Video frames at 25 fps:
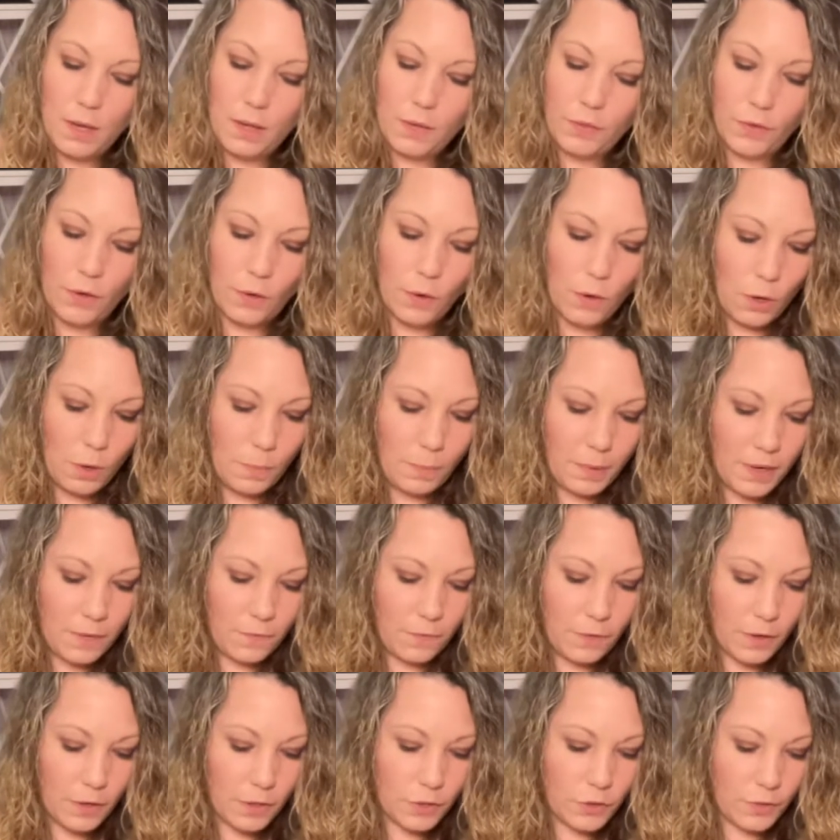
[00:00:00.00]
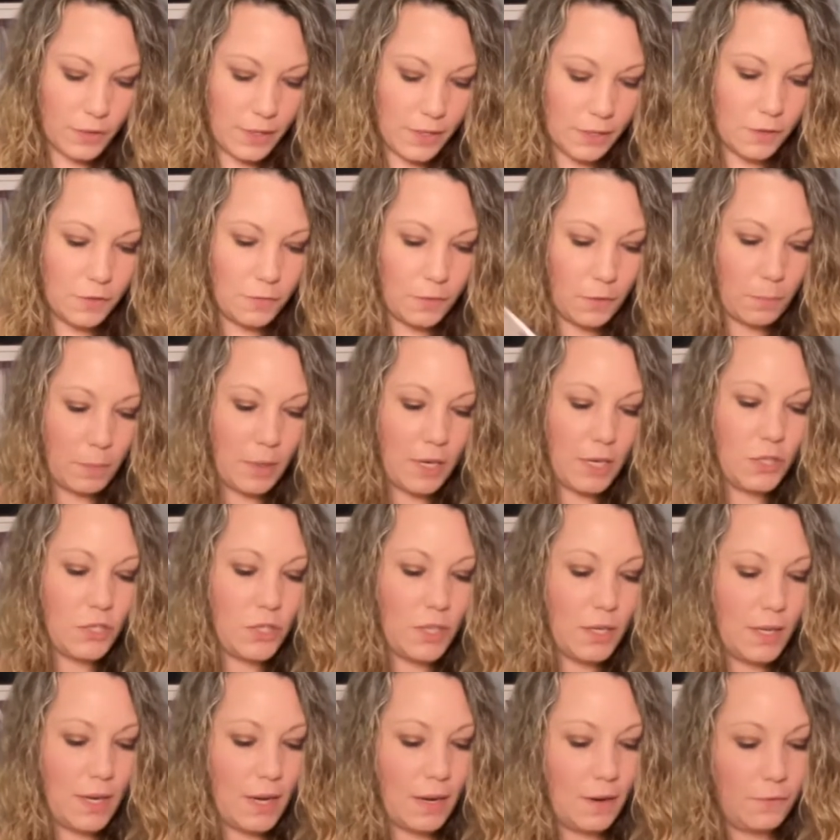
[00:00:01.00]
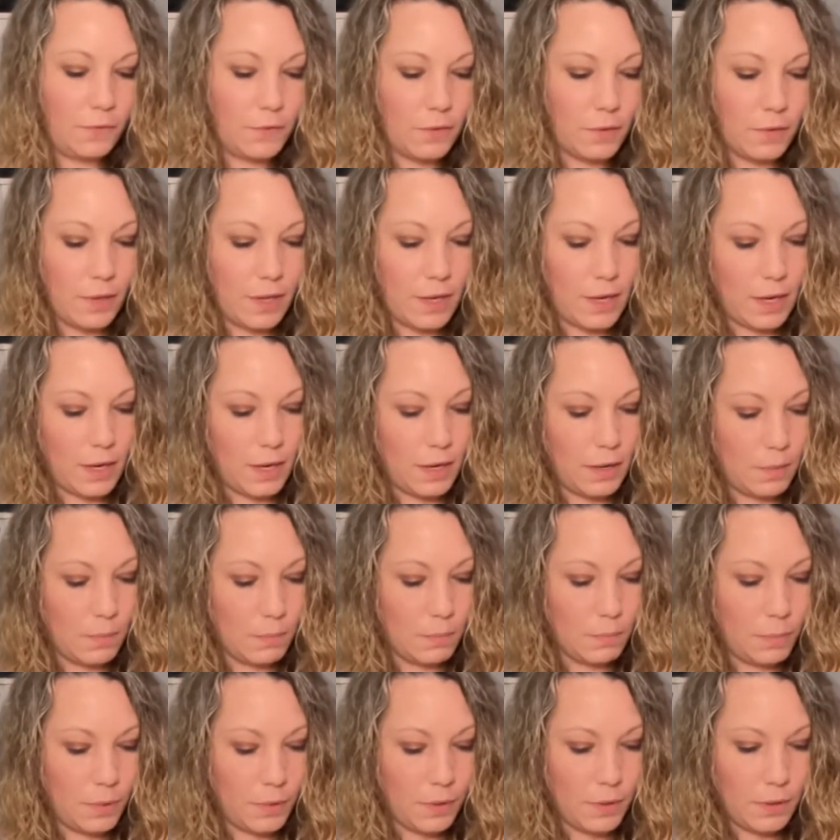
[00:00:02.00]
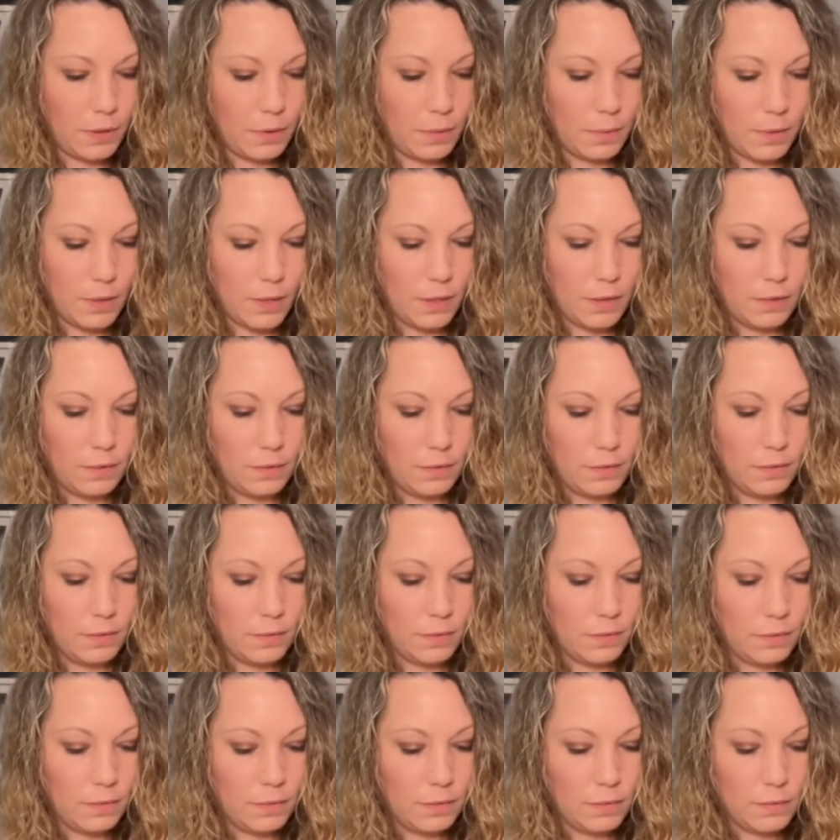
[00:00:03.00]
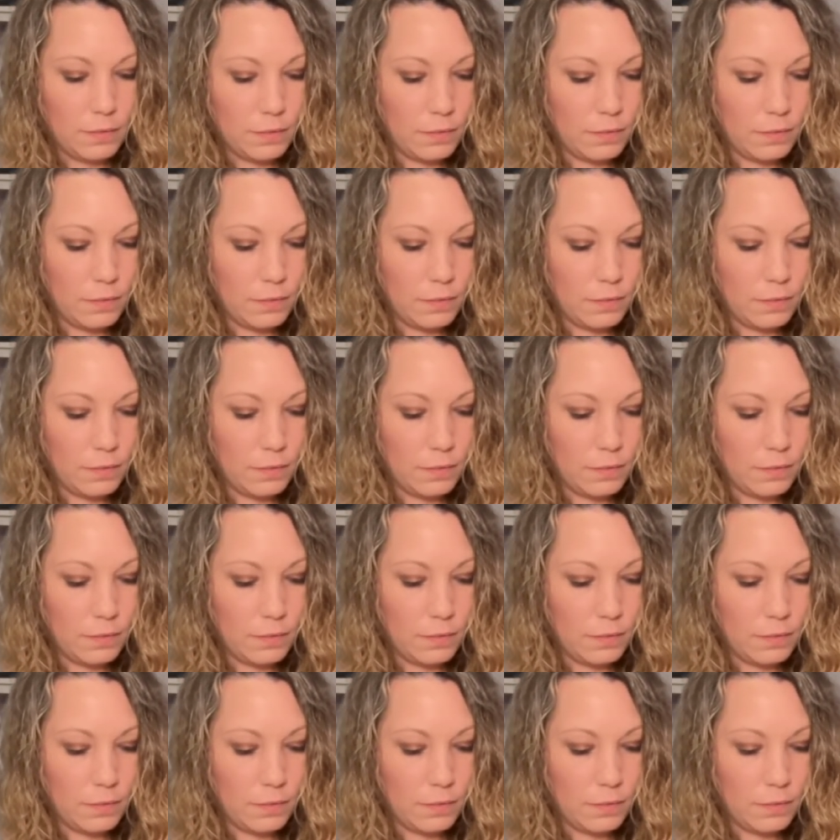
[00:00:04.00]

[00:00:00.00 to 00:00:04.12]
They're hoping for a transformation after they put you in